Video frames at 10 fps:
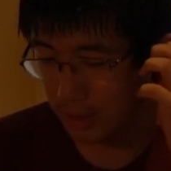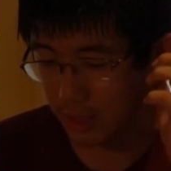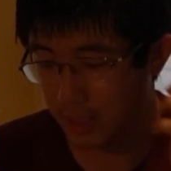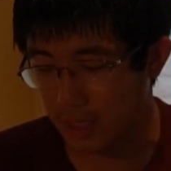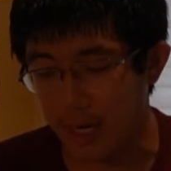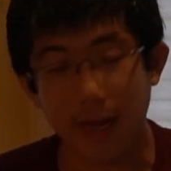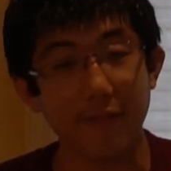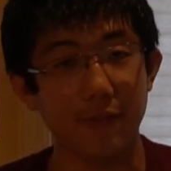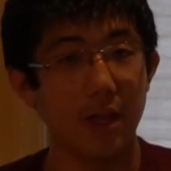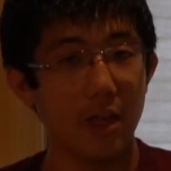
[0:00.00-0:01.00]
see, because I
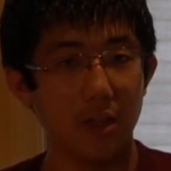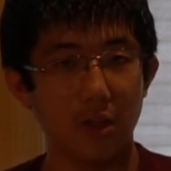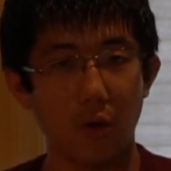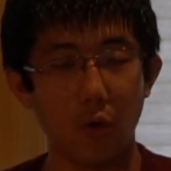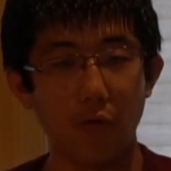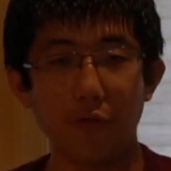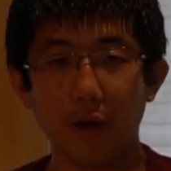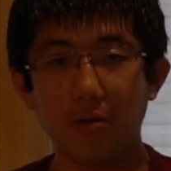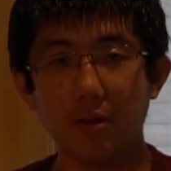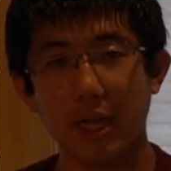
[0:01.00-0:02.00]
have the old
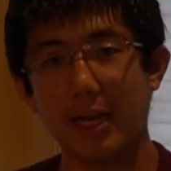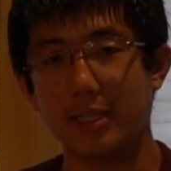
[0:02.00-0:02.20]
phone